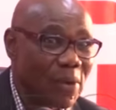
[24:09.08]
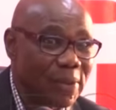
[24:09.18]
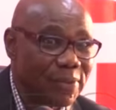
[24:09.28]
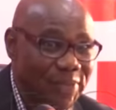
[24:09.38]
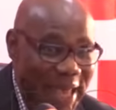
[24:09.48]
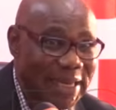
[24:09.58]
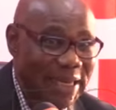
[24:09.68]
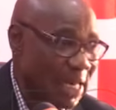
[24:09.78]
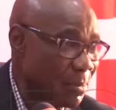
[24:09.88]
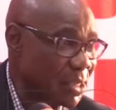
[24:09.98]
then in
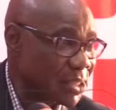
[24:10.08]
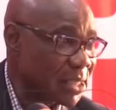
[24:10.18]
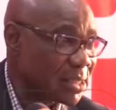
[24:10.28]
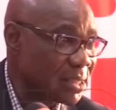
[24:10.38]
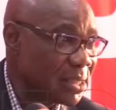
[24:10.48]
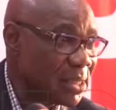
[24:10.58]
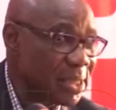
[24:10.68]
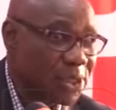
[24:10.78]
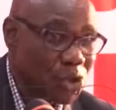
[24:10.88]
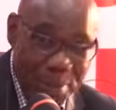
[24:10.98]
Adamawa State,
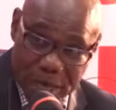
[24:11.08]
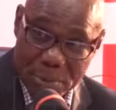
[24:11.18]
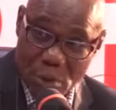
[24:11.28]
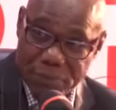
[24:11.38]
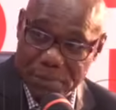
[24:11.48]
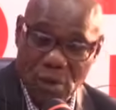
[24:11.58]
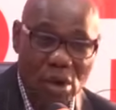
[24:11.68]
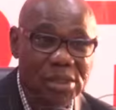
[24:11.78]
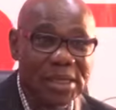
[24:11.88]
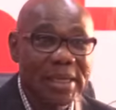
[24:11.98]
should be removed
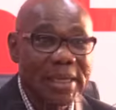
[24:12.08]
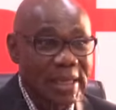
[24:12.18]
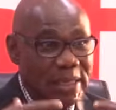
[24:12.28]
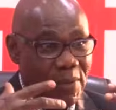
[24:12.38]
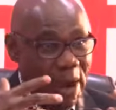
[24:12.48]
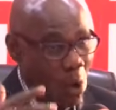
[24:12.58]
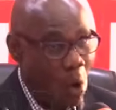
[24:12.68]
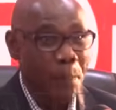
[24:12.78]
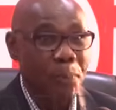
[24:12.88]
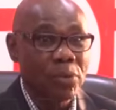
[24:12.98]
because there were
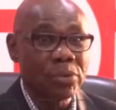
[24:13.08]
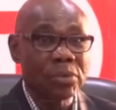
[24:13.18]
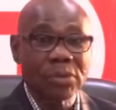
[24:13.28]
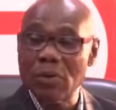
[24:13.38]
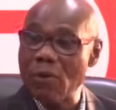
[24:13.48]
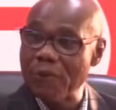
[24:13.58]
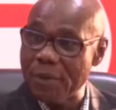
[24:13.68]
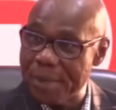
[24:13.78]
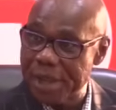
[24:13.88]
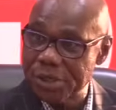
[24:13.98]
open
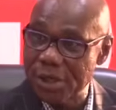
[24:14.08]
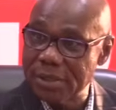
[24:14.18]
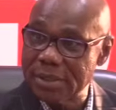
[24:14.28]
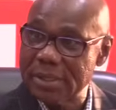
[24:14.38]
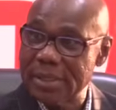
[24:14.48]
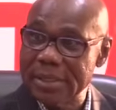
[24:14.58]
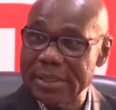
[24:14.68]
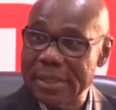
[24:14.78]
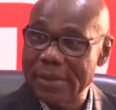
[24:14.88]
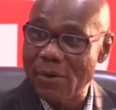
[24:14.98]
confirmation
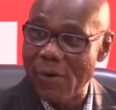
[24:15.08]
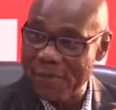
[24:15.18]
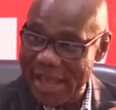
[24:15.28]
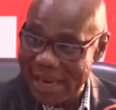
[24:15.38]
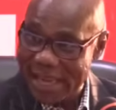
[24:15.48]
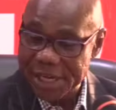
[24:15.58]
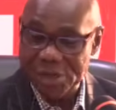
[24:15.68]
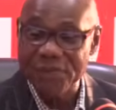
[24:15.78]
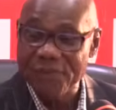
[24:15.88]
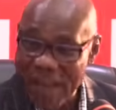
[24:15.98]
of the
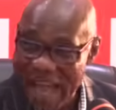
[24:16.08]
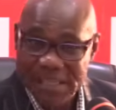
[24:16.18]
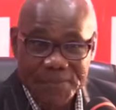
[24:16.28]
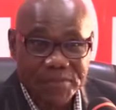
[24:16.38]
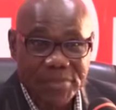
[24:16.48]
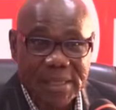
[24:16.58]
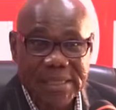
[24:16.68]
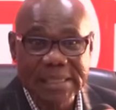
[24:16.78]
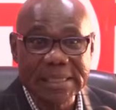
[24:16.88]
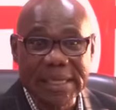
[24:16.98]
allegation that
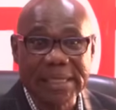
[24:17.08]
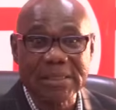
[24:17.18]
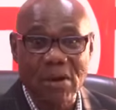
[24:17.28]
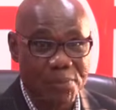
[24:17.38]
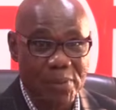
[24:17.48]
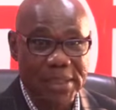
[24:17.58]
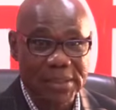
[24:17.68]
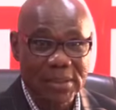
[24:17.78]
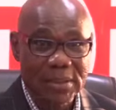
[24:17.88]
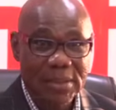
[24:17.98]
he's indeed
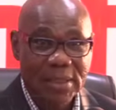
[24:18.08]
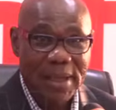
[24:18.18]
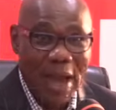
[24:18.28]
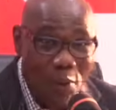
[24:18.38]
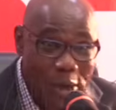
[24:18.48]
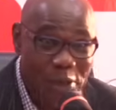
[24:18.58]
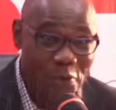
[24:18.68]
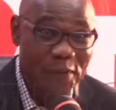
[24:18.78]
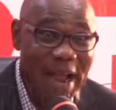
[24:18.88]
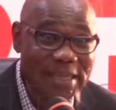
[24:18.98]
compromised. And what did
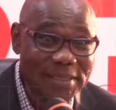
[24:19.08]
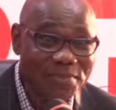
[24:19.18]
you find?